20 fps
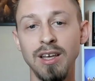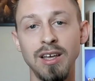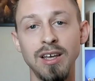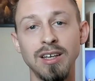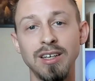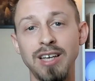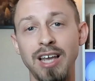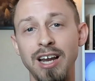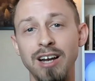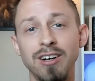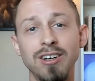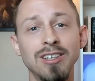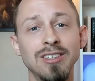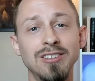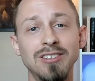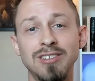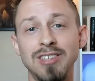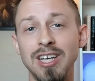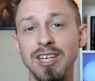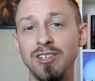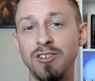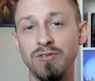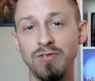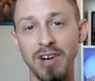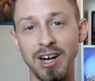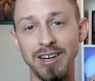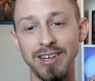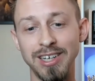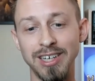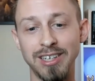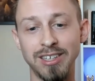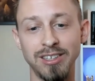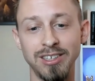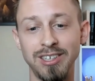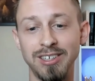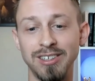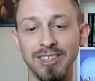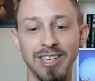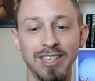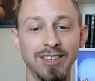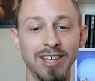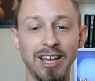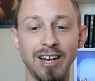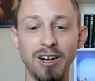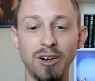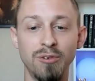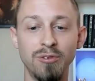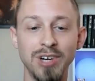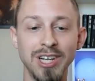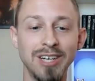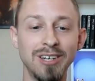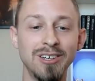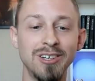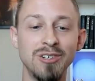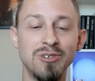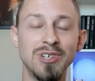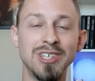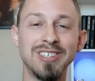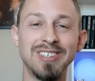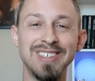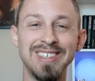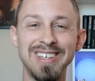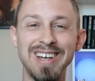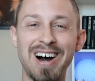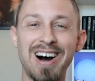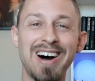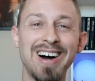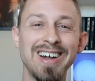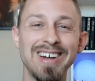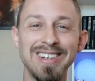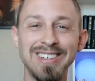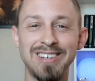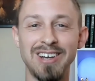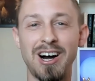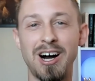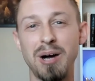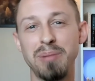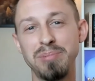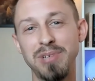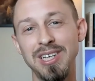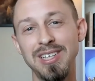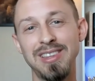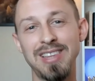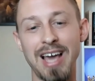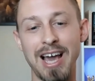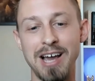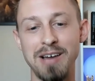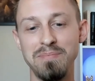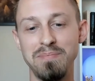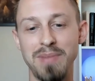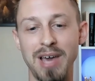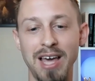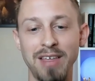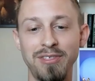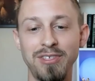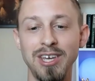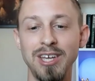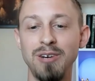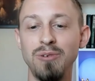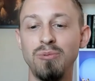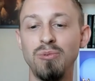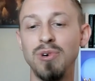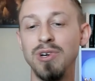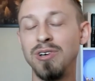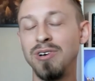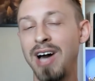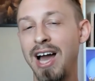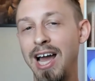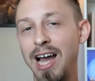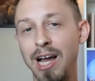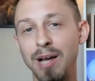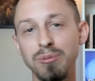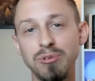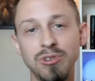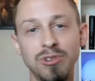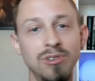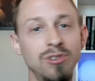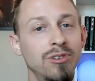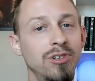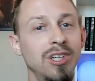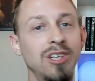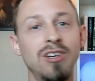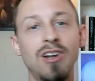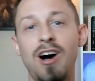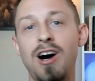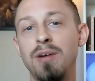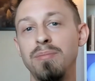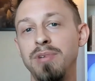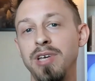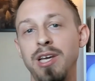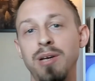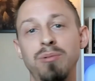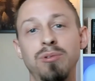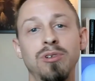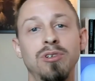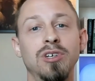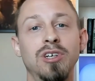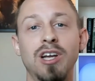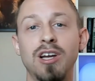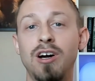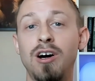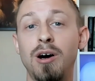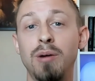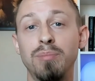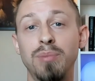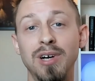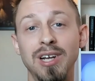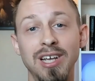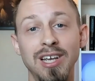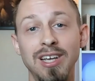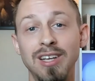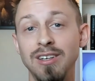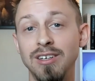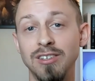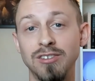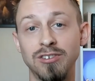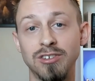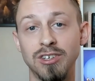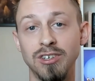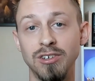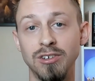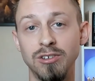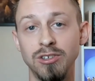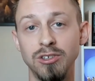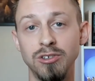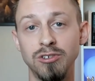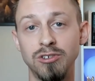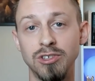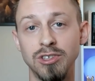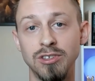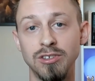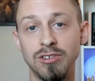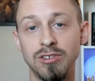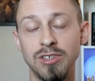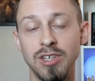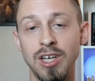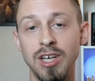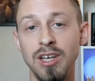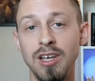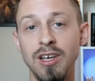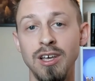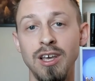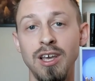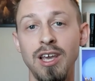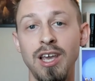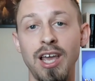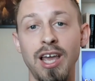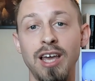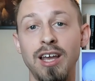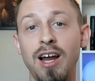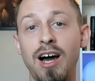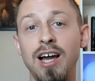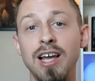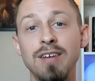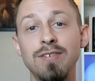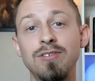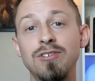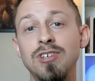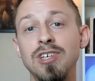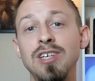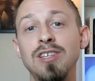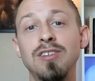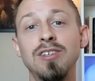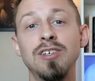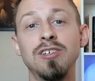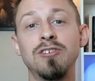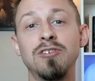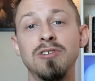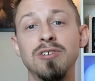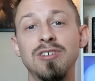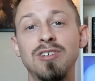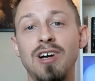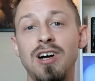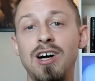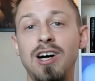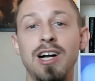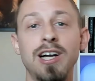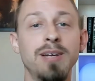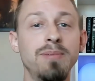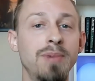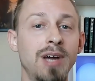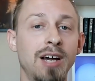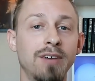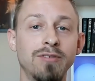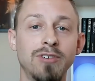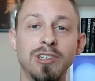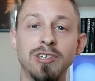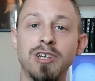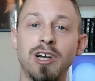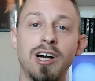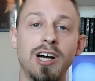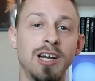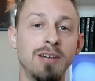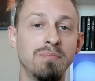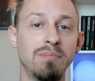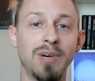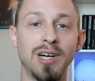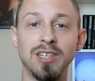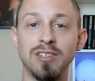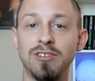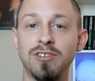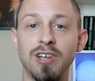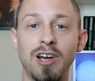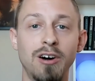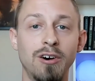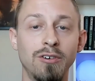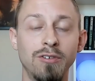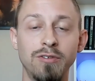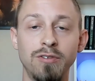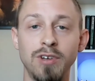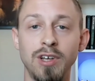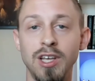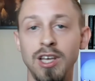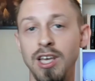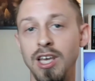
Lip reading: Karen states very clearly that a reader who has not adopted that method will absolutely not be able to comprehend its conclusions. And I have seen this time after time myself.